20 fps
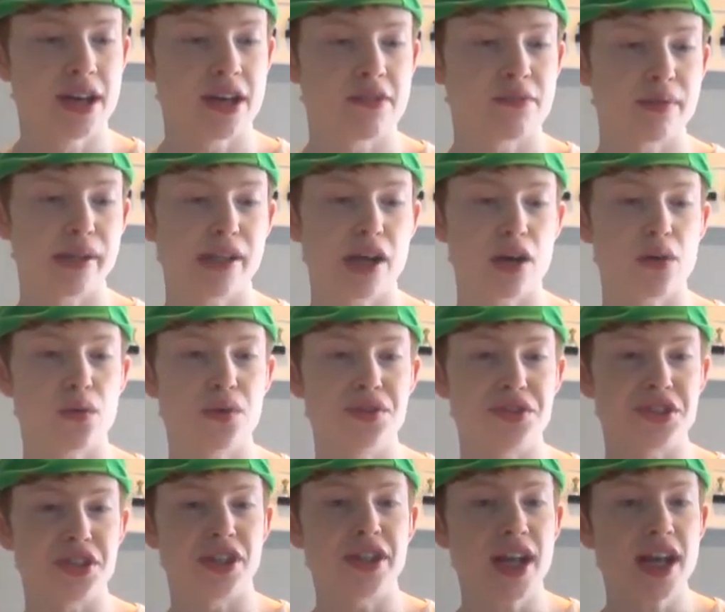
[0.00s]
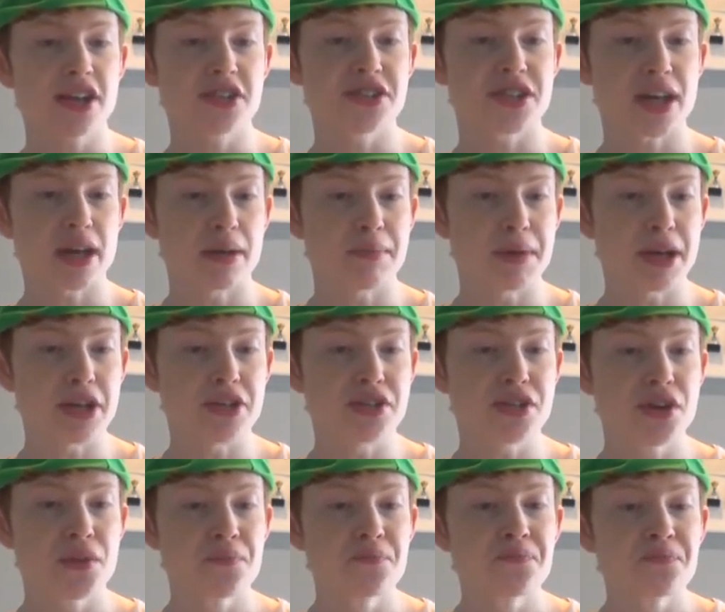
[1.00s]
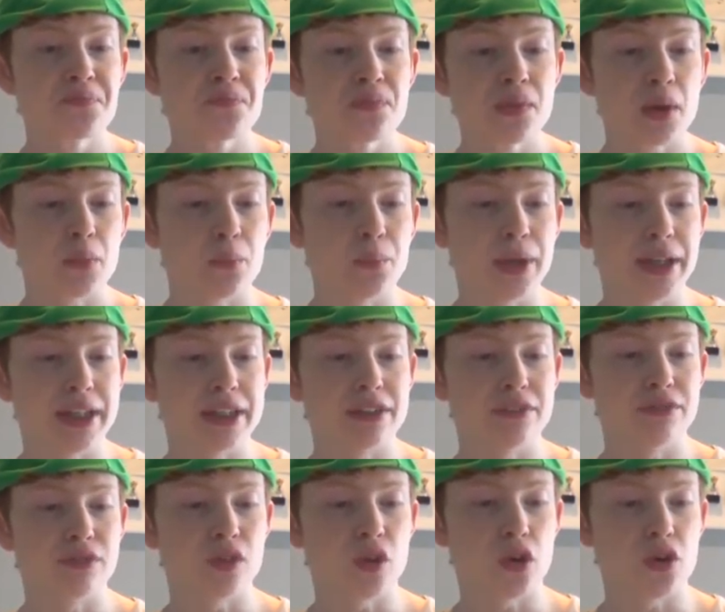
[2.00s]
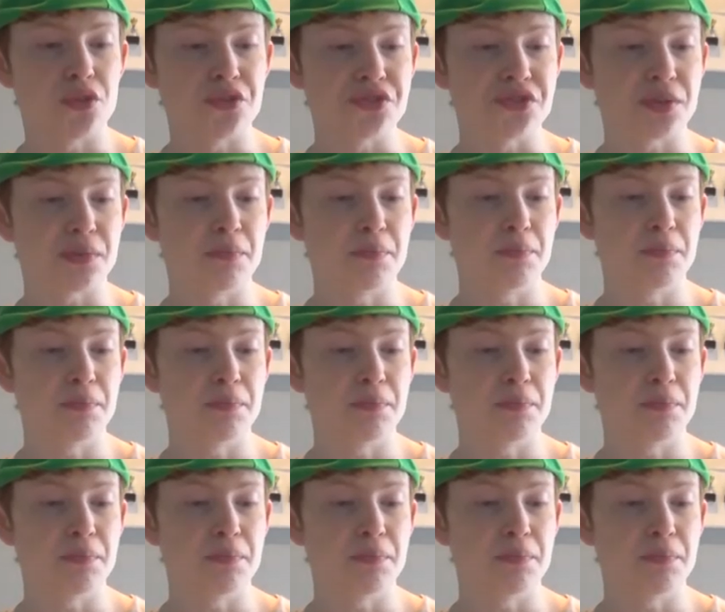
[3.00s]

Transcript: If we go on to the next image, we have got